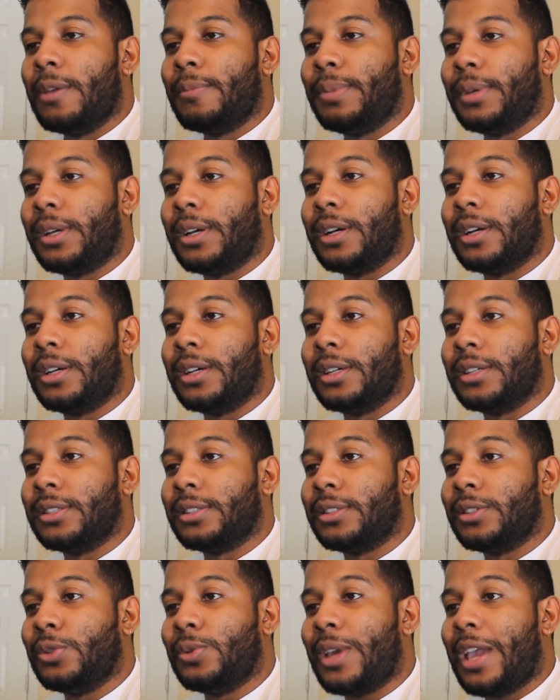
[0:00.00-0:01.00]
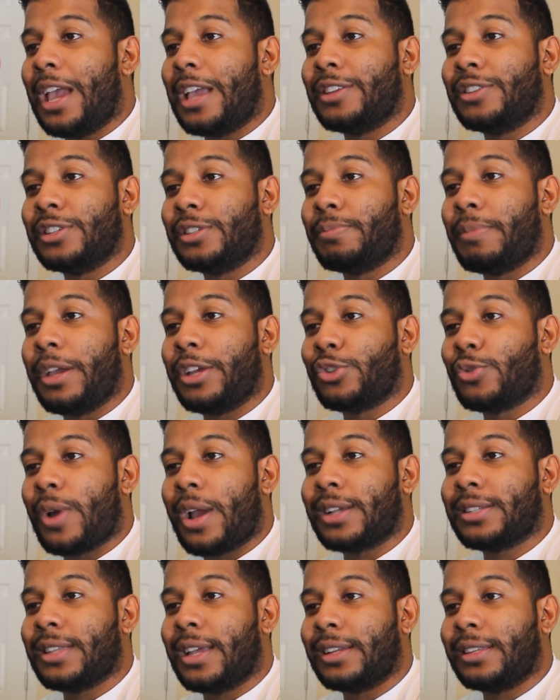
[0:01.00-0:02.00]
Because you can't just make
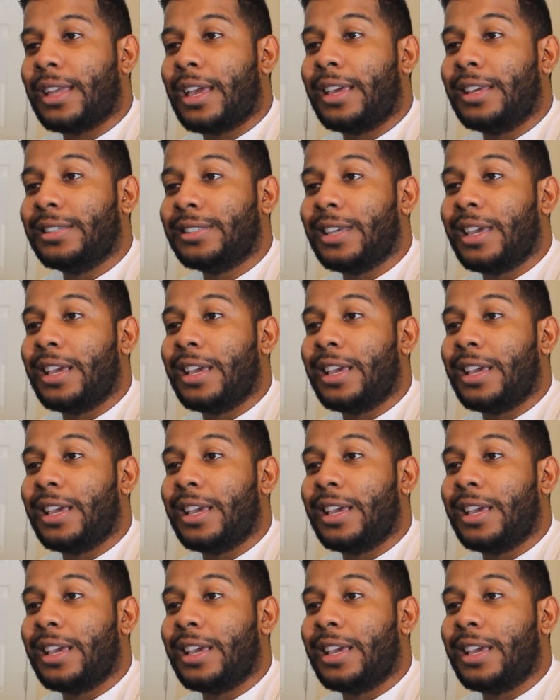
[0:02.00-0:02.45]
tracks like that.